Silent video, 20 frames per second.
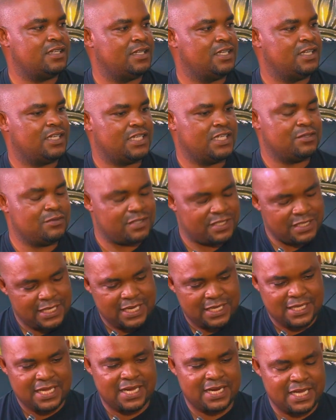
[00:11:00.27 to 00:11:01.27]
they will say
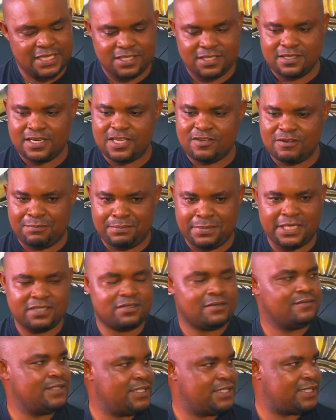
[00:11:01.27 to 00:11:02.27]
that in Nigeria you are part
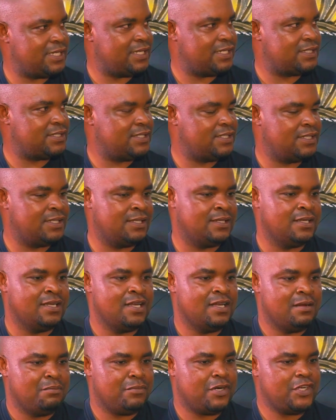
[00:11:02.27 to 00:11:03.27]
of these things,
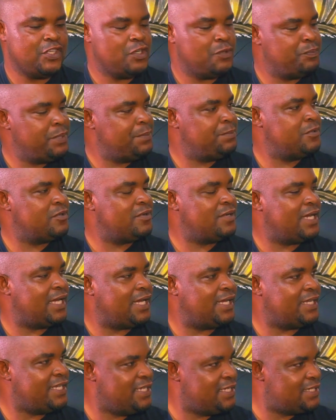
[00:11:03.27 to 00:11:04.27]
but your people
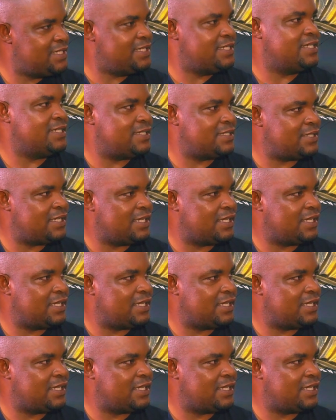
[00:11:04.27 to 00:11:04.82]
are eating this thing.